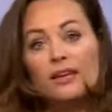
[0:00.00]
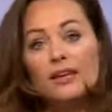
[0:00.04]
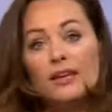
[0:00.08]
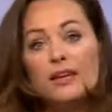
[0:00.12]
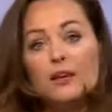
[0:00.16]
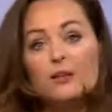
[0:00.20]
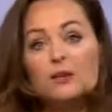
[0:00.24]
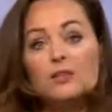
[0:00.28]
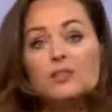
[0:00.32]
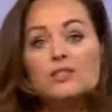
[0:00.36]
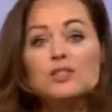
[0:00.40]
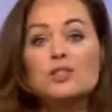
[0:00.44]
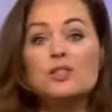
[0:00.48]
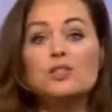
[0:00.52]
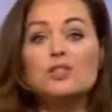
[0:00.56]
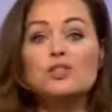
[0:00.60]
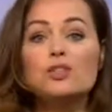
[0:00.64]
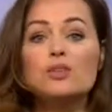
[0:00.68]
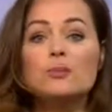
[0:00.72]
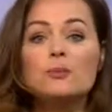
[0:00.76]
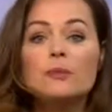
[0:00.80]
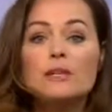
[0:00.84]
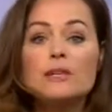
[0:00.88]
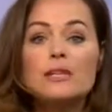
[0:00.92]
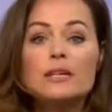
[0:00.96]
Now, a
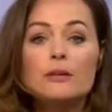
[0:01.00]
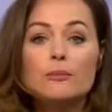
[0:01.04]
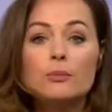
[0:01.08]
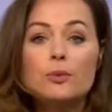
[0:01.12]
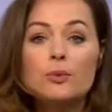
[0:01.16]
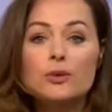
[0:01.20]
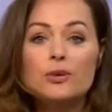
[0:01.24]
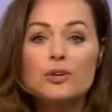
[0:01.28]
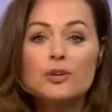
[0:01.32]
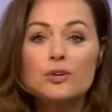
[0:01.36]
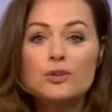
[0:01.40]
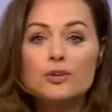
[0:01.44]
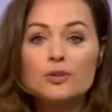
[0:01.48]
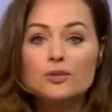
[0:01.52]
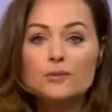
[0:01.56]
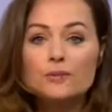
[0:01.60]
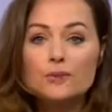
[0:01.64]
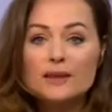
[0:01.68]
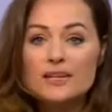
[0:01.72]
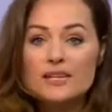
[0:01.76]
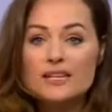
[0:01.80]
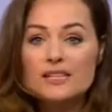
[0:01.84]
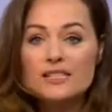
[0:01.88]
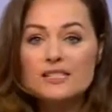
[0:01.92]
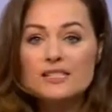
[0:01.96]
social media boycott
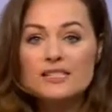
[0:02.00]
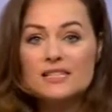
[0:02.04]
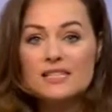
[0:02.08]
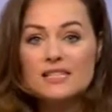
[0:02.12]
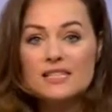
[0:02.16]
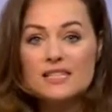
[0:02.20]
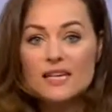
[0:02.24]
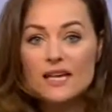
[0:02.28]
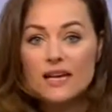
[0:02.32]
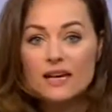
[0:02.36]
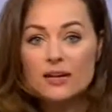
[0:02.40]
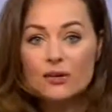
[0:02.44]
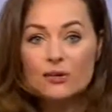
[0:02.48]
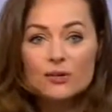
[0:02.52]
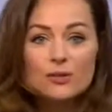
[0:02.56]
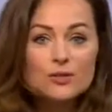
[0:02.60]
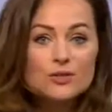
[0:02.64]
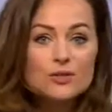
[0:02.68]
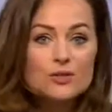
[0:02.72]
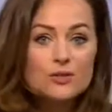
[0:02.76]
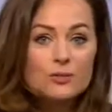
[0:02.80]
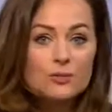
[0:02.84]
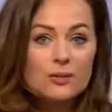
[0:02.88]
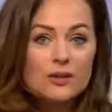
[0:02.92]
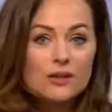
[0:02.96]
begins today
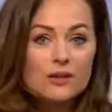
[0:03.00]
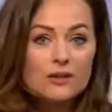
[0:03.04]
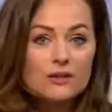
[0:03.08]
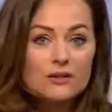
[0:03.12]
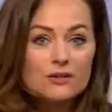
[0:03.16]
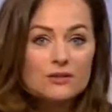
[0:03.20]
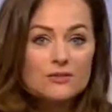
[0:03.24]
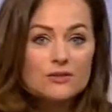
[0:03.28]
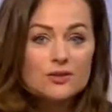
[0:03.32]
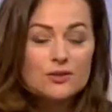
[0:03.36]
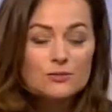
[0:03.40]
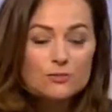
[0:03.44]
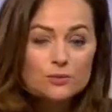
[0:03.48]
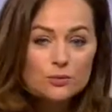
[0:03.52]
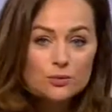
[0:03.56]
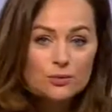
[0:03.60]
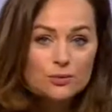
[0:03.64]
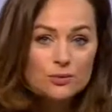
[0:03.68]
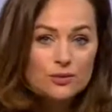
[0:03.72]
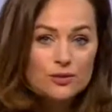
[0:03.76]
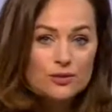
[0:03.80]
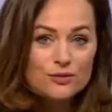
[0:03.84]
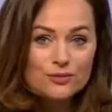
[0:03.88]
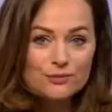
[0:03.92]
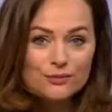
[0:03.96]
across the world of
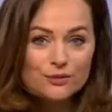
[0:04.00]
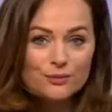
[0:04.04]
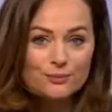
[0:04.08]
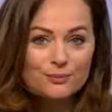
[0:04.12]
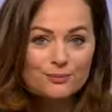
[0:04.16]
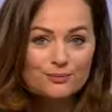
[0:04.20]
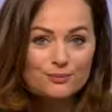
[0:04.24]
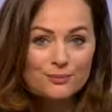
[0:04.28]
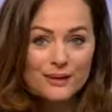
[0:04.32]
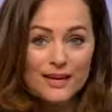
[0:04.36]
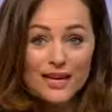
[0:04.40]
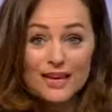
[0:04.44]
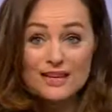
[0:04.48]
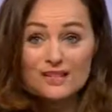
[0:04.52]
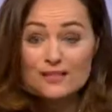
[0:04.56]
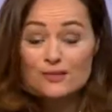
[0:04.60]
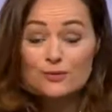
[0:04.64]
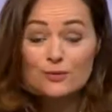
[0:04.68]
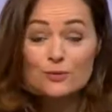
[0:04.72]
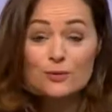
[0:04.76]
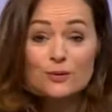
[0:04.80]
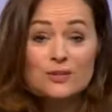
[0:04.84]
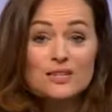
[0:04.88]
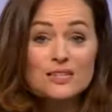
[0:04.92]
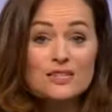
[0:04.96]
sport, from
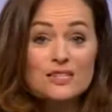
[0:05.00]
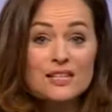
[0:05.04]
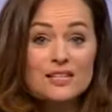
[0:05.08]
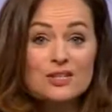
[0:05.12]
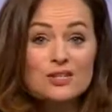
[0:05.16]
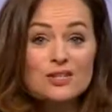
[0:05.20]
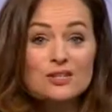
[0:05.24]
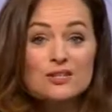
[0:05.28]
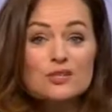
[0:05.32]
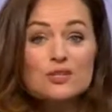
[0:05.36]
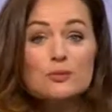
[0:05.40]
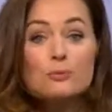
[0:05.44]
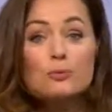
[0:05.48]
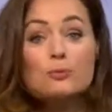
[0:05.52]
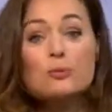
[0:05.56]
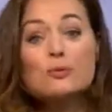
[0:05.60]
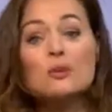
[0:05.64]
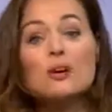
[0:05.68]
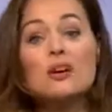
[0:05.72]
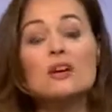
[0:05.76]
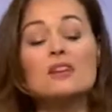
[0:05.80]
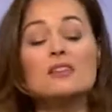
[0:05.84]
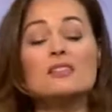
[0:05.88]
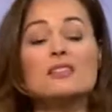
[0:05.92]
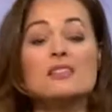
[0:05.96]
players and organisations to
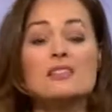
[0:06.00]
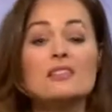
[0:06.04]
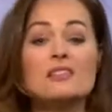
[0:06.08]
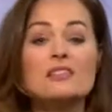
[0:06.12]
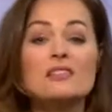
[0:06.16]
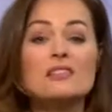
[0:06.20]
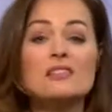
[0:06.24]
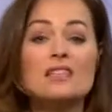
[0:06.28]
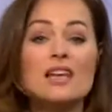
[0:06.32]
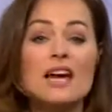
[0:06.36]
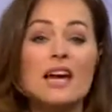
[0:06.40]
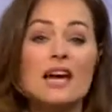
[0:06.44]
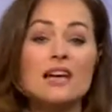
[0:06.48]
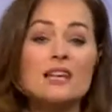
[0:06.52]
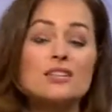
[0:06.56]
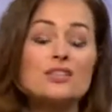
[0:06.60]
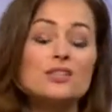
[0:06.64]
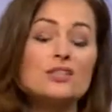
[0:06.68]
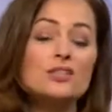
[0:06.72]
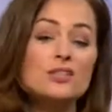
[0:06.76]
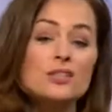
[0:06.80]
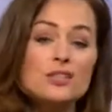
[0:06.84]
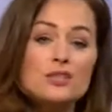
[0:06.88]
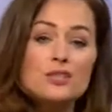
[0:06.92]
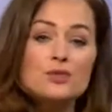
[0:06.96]
broadcasters
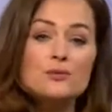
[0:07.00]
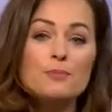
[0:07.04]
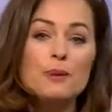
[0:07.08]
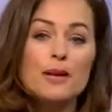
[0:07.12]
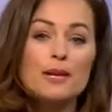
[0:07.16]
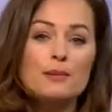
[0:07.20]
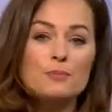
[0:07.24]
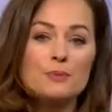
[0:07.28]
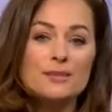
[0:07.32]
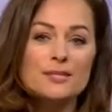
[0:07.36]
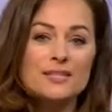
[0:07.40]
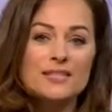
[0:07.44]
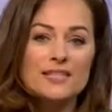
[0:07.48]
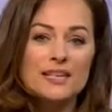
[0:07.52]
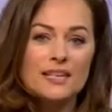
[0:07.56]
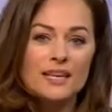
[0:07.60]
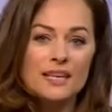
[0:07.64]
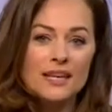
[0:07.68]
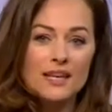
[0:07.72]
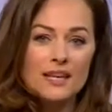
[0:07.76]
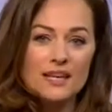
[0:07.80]
and newspapers.